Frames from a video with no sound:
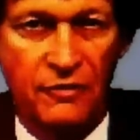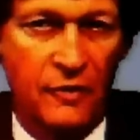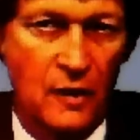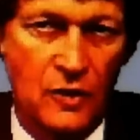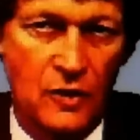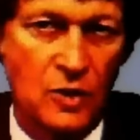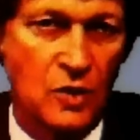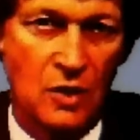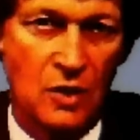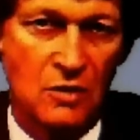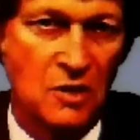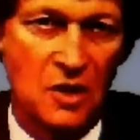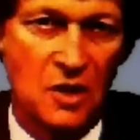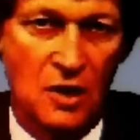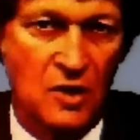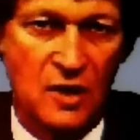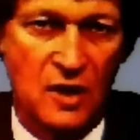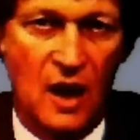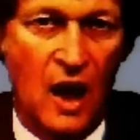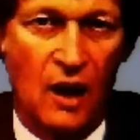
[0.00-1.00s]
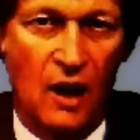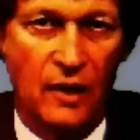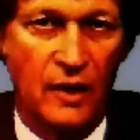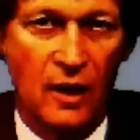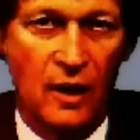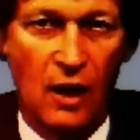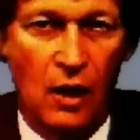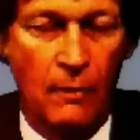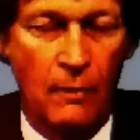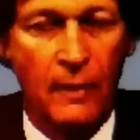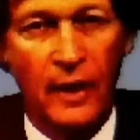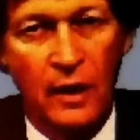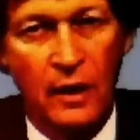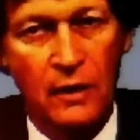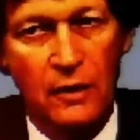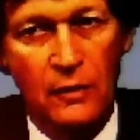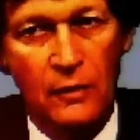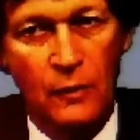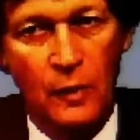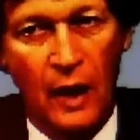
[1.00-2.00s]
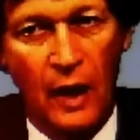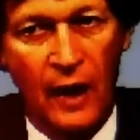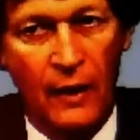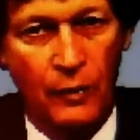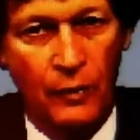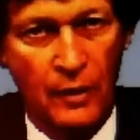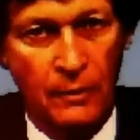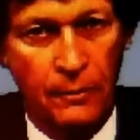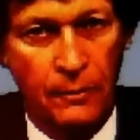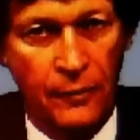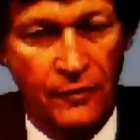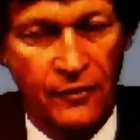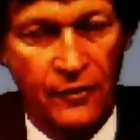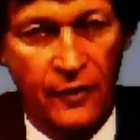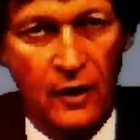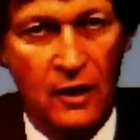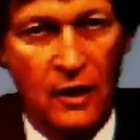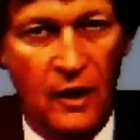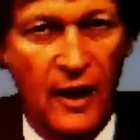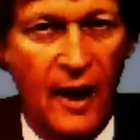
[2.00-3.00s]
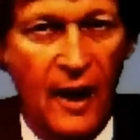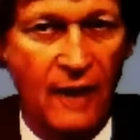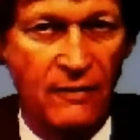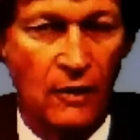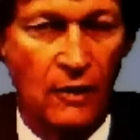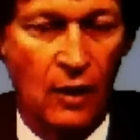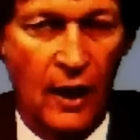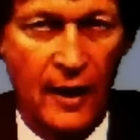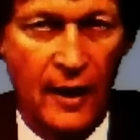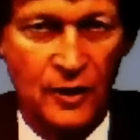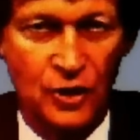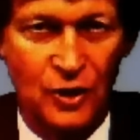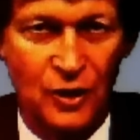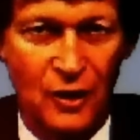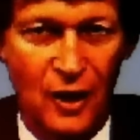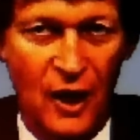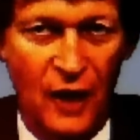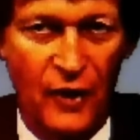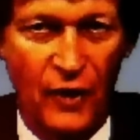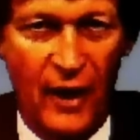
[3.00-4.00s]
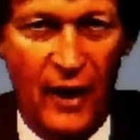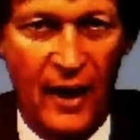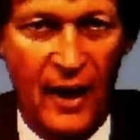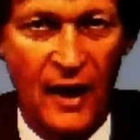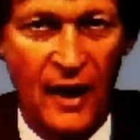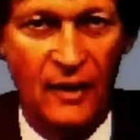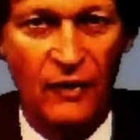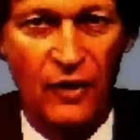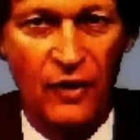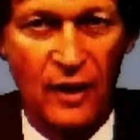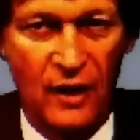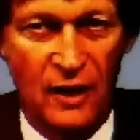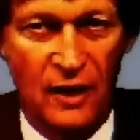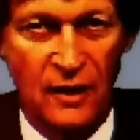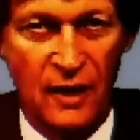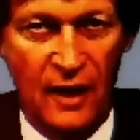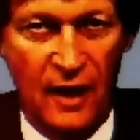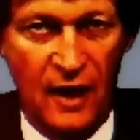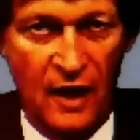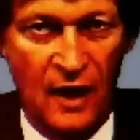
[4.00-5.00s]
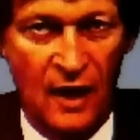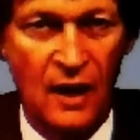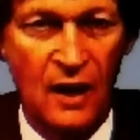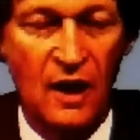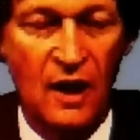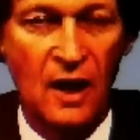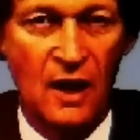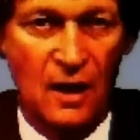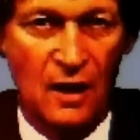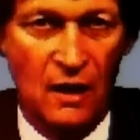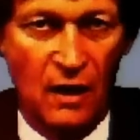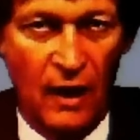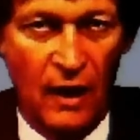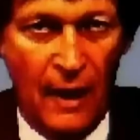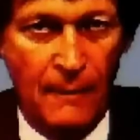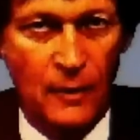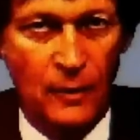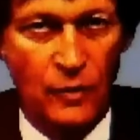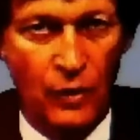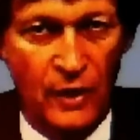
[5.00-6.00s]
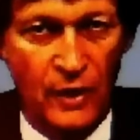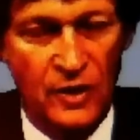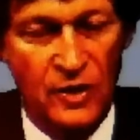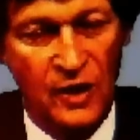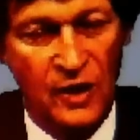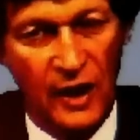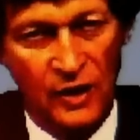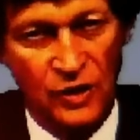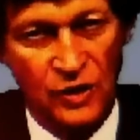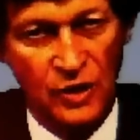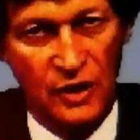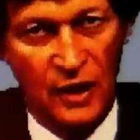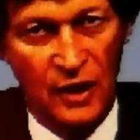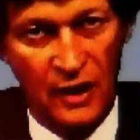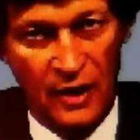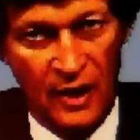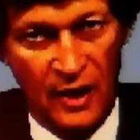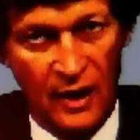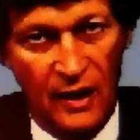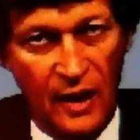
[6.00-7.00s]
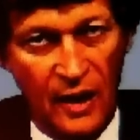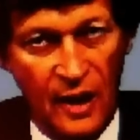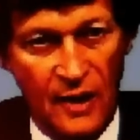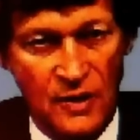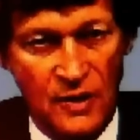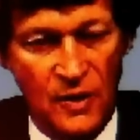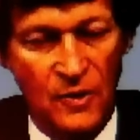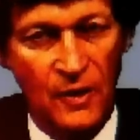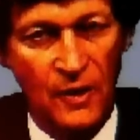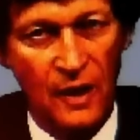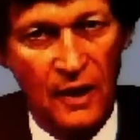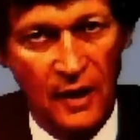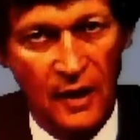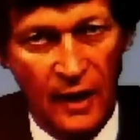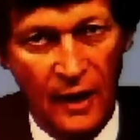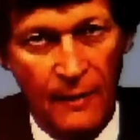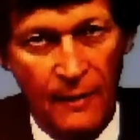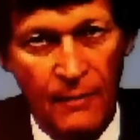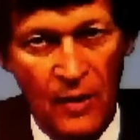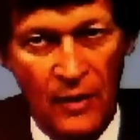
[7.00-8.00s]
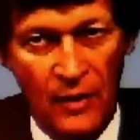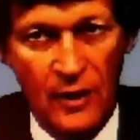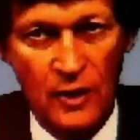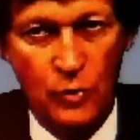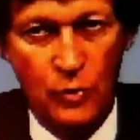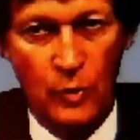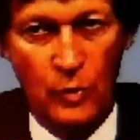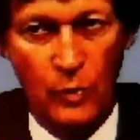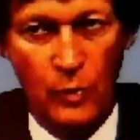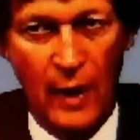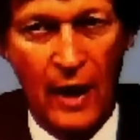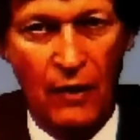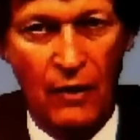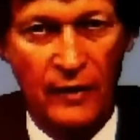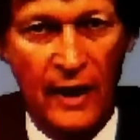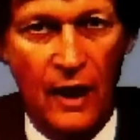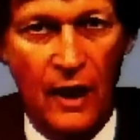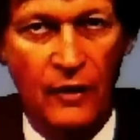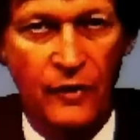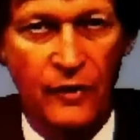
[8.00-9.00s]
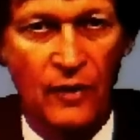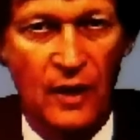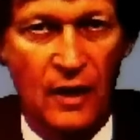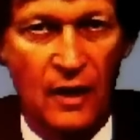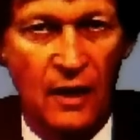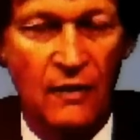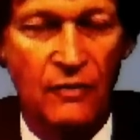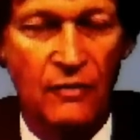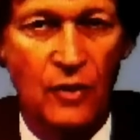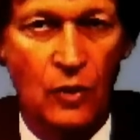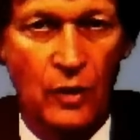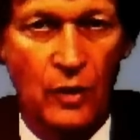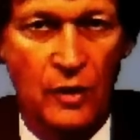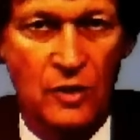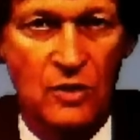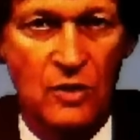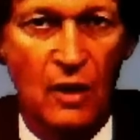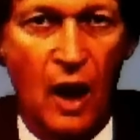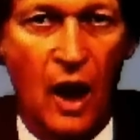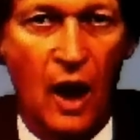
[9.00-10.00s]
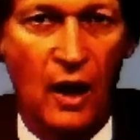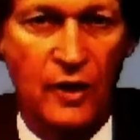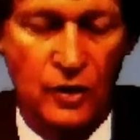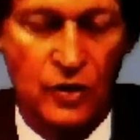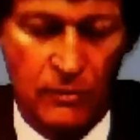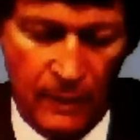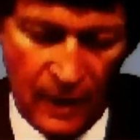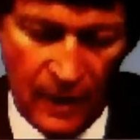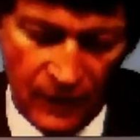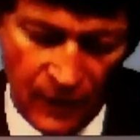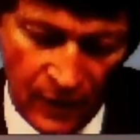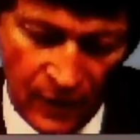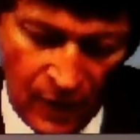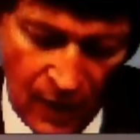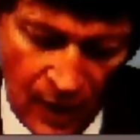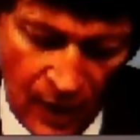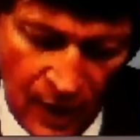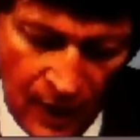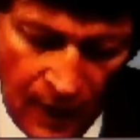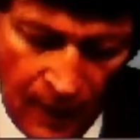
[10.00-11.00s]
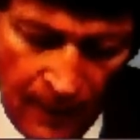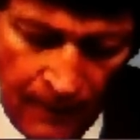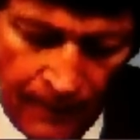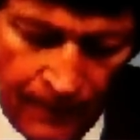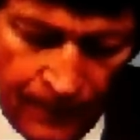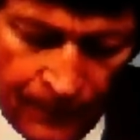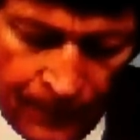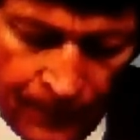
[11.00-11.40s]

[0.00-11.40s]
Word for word: For instance, a solid element. I would prefer to have a lecture on that than a laboratory session and a case study. This would round out the viewer's knowledge about the area.